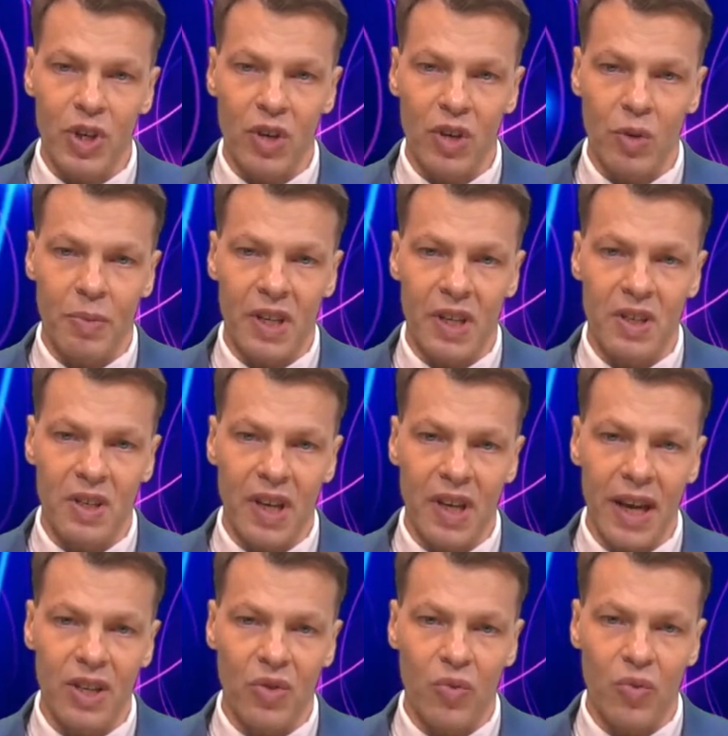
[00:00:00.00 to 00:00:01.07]
would be
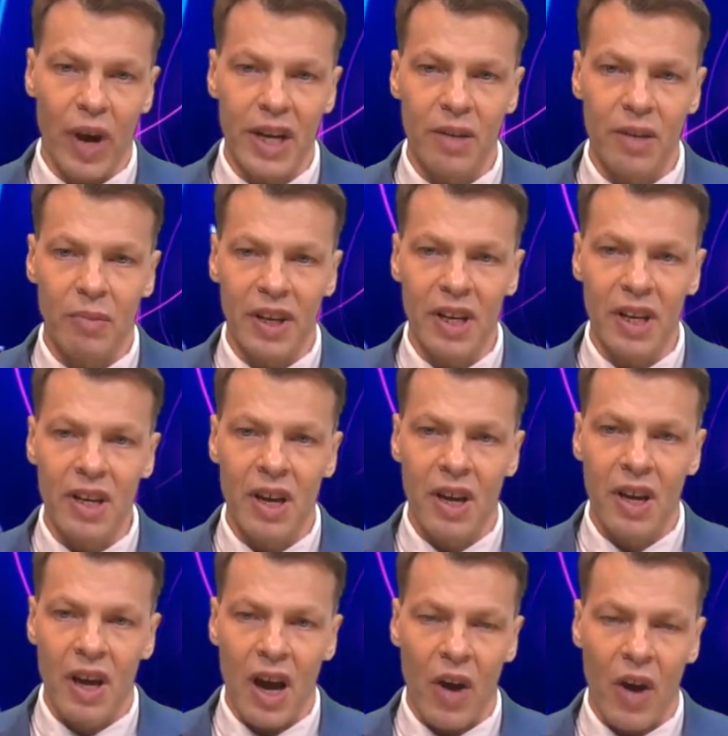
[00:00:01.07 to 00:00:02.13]
scattered randomly
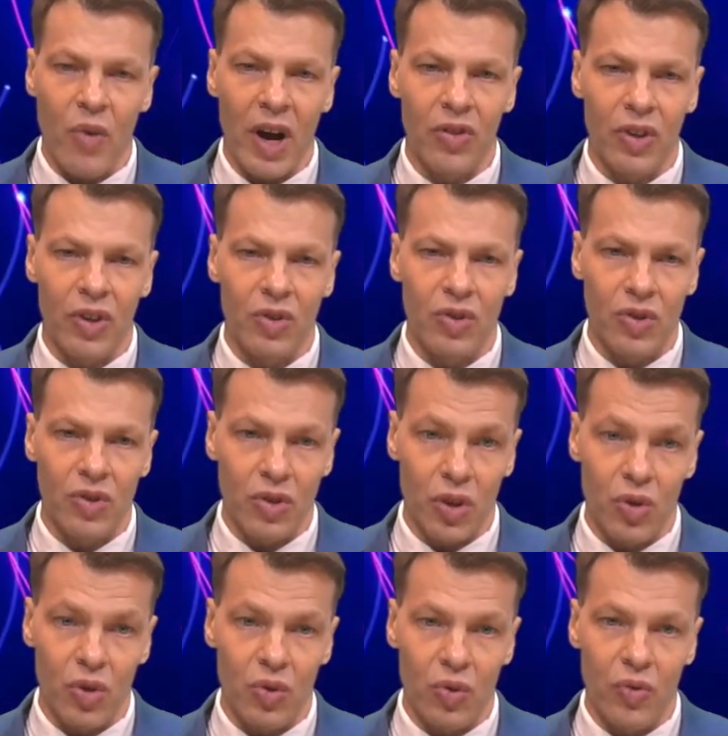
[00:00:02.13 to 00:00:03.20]
around the
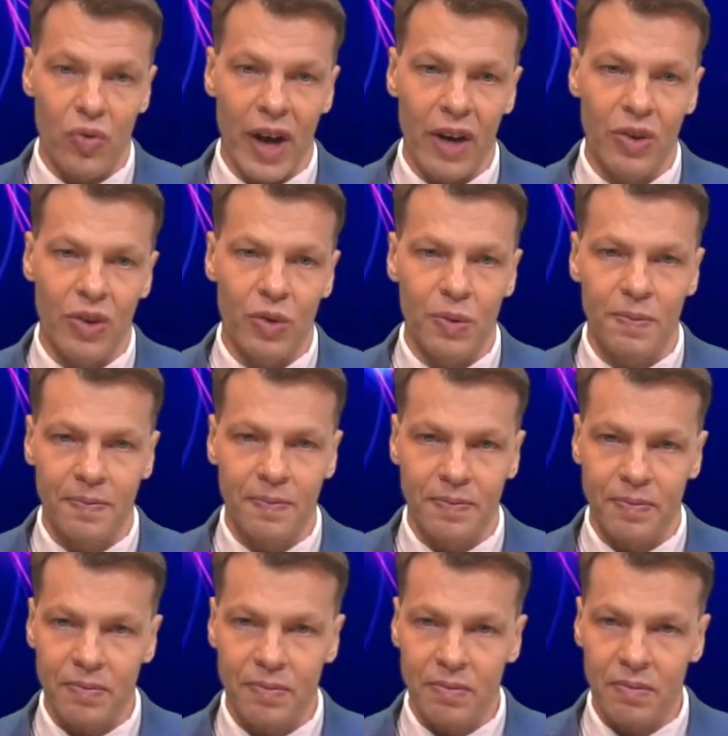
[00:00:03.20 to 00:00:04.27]
true value.
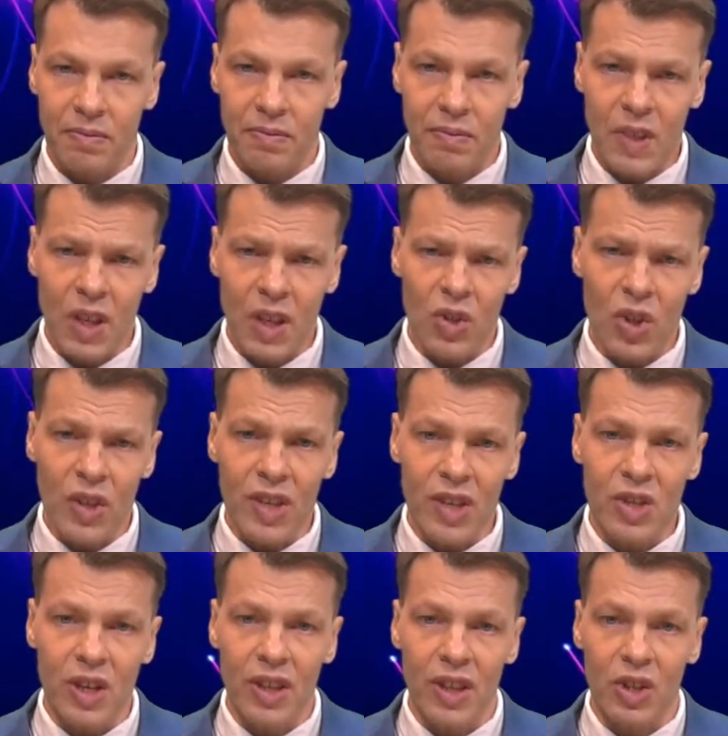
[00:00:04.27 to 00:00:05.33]
So that's
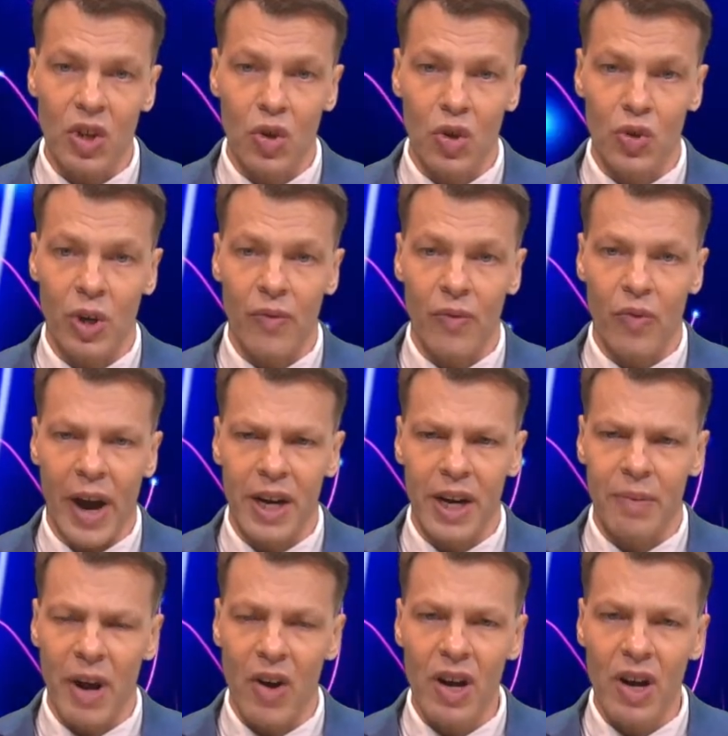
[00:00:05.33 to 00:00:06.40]
another sort of random
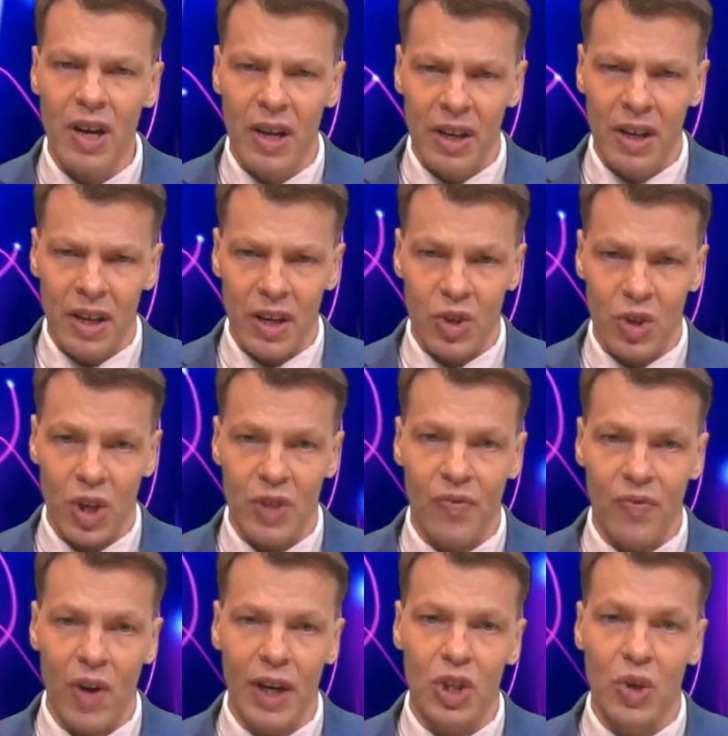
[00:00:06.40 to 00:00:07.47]
error, is just
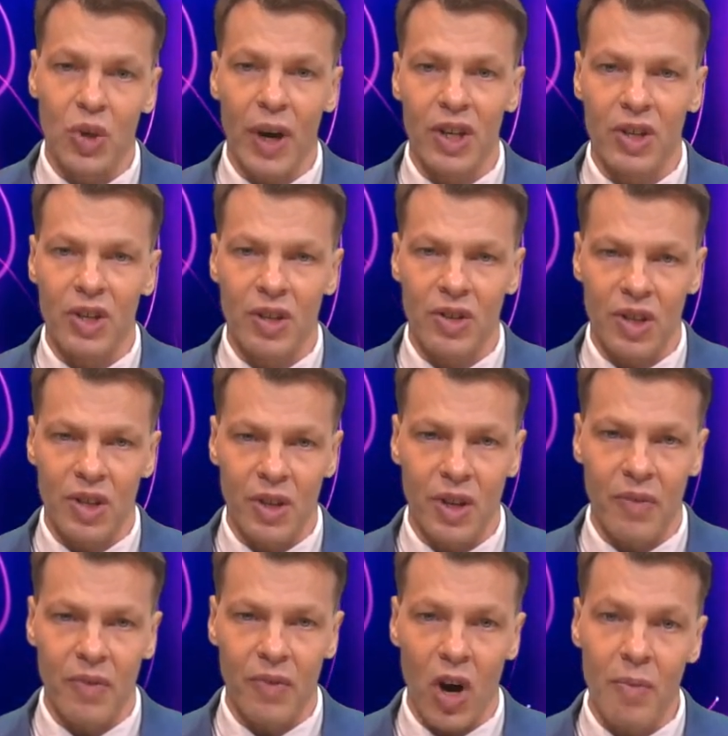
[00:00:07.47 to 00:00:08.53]
fluctuations in the
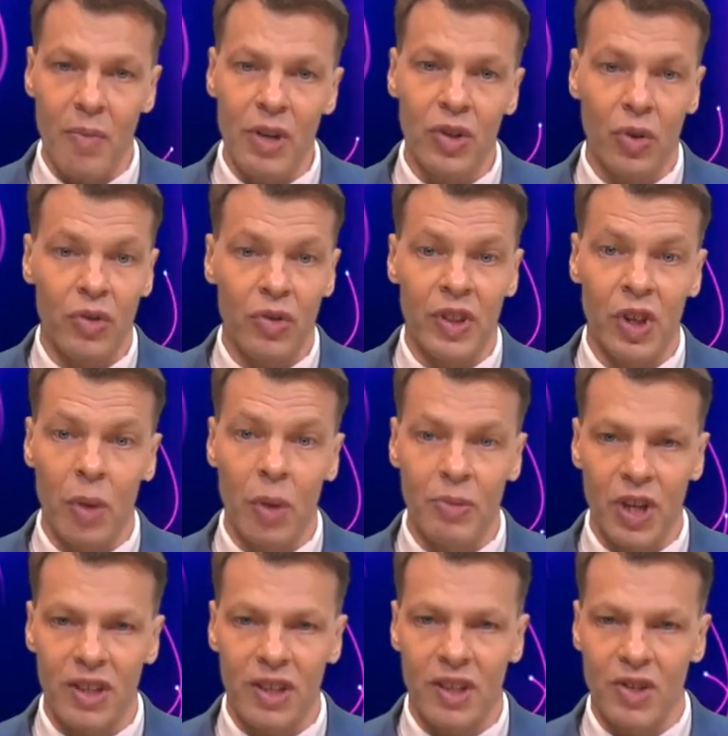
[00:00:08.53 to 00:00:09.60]
environment or in the
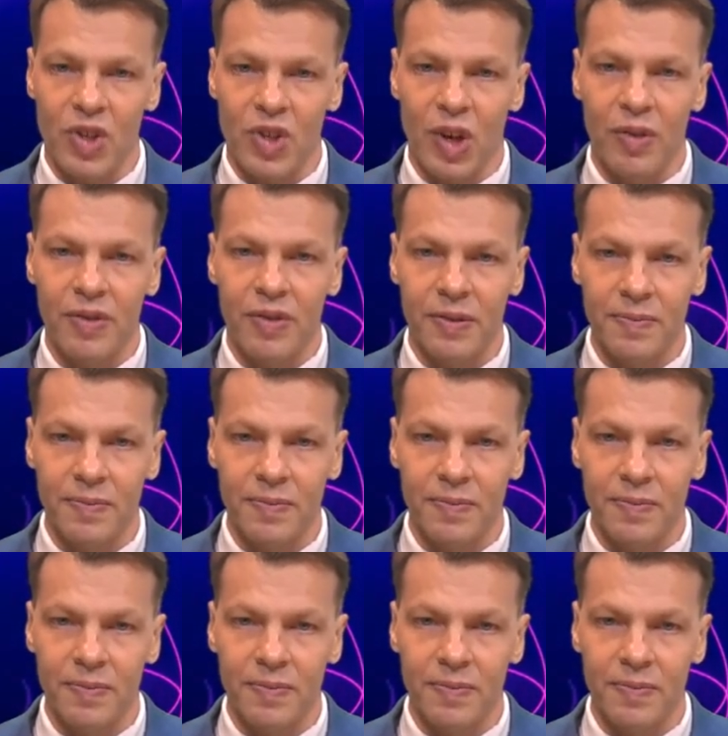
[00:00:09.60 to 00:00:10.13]
object itself.